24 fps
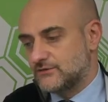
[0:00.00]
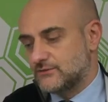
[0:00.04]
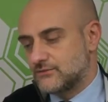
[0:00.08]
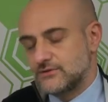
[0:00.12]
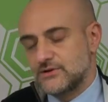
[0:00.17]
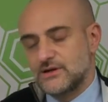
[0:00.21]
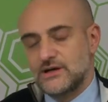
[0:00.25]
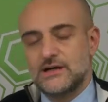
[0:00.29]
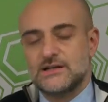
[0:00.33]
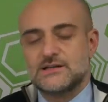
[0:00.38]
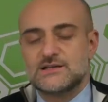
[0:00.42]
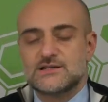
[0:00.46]

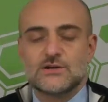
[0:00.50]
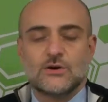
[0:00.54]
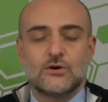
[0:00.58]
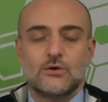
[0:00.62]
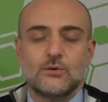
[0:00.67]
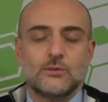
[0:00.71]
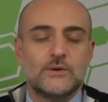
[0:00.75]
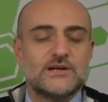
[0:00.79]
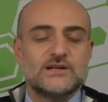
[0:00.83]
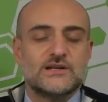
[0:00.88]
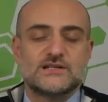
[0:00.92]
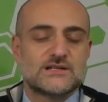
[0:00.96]
It's
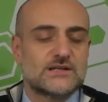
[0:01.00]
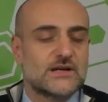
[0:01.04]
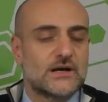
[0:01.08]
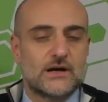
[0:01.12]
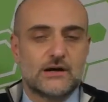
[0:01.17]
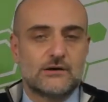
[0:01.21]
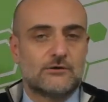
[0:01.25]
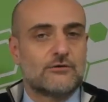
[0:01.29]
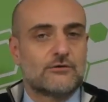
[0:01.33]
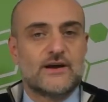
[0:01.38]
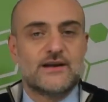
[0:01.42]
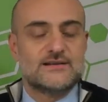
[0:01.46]
always a
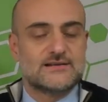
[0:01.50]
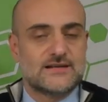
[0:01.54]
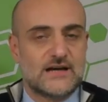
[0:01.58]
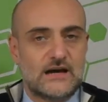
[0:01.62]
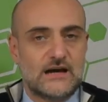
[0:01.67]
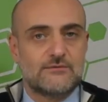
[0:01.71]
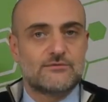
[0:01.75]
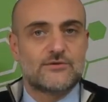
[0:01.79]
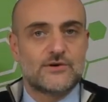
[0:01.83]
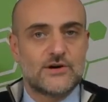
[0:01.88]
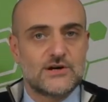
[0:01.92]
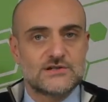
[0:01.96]
great time
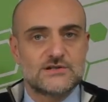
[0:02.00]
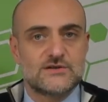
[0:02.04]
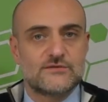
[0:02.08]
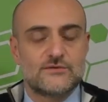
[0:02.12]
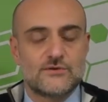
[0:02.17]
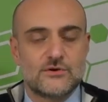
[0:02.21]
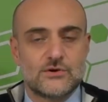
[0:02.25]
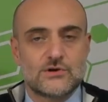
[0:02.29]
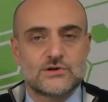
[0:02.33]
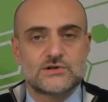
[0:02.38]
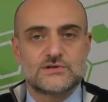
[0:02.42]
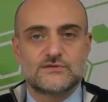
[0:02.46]
for us, of
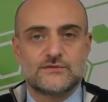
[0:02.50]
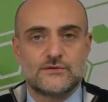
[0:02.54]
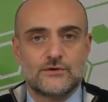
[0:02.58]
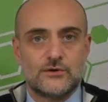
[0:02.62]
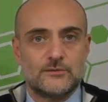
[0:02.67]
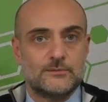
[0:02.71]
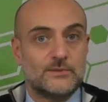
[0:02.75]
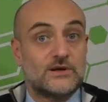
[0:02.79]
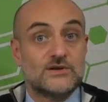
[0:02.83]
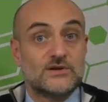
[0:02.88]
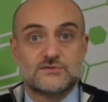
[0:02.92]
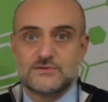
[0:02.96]
course,
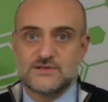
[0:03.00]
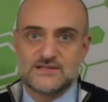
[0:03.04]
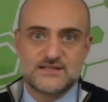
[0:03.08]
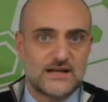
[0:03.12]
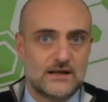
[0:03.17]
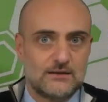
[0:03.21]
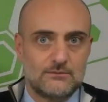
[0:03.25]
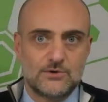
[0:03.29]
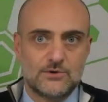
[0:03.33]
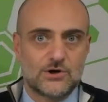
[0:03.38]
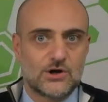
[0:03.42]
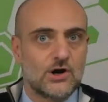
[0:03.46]
because we sell
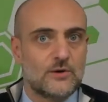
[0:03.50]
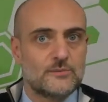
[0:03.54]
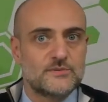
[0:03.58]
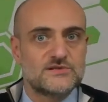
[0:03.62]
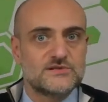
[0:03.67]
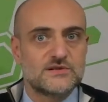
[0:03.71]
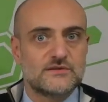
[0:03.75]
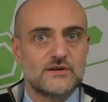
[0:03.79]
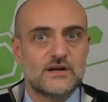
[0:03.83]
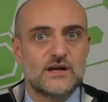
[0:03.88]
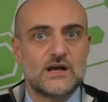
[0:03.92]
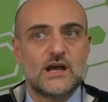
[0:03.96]
more copies
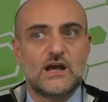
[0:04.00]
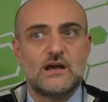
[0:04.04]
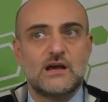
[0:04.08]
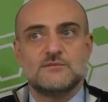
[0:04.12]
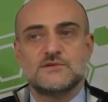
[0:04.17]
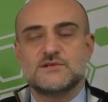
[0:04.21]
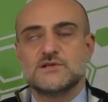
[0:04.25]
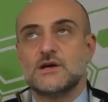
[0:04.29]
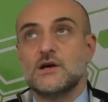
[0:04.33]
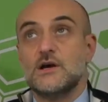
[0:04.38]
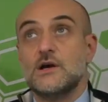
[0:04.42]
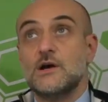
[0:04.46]
of the
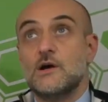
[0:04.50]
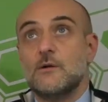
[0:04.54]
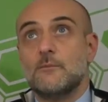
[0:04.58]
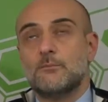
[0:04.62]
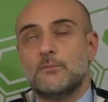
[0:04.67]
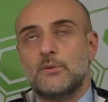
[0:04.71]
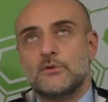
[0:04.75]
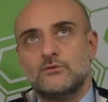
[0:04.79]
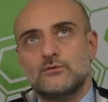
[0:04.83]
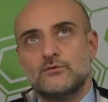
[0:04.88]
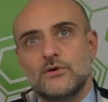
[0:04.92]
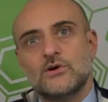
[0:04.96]
games,
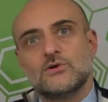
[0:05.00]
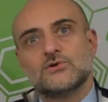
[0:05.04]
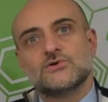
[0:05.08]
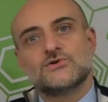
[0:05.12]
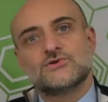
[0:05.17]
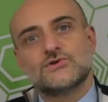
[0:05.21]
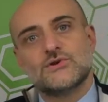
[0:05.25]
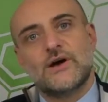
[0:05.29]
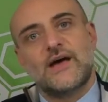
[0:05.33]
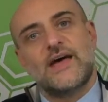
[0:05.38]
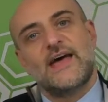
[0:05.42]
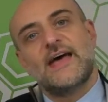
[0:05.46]
but we
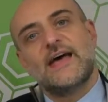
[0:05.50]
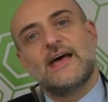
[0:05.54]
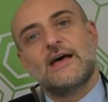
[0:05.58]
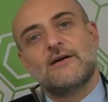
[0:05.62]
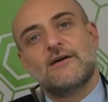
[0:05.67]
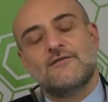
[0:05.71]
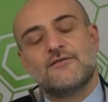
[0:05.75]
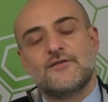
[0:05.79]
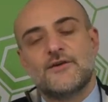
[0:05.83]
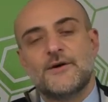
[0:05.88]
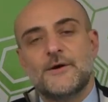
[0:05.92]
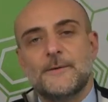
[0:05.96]
also
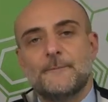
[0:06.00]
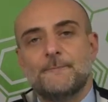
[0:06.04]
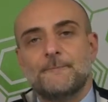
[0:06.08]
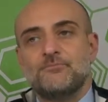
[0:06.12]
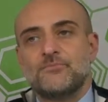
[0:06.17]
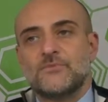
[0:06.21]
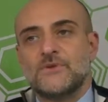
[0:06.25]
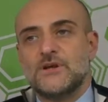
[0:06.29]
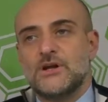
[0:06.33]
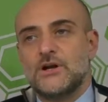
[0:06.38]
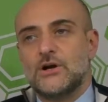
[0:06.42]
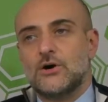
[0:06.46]
have
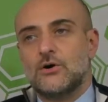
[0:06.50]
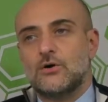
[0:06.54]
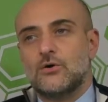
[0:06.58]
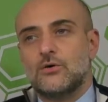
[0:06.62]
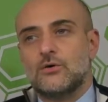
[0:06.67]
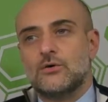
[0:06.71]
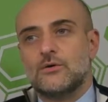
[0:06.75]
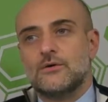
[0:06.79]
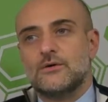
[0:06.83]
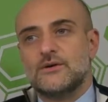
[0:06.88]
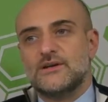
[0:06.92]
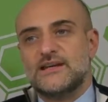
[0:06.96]

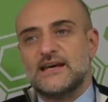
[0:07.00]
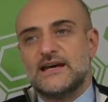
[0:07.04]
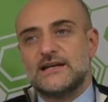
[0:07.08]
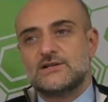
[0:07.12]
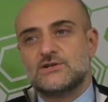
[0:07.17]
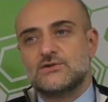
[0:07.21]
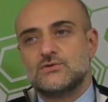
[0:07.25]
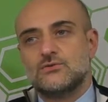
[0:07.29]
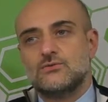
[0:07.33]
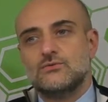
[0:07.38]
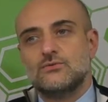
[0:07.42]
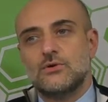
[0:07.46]
get
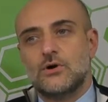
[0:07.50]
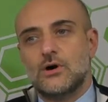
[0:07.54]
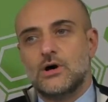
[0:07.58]
to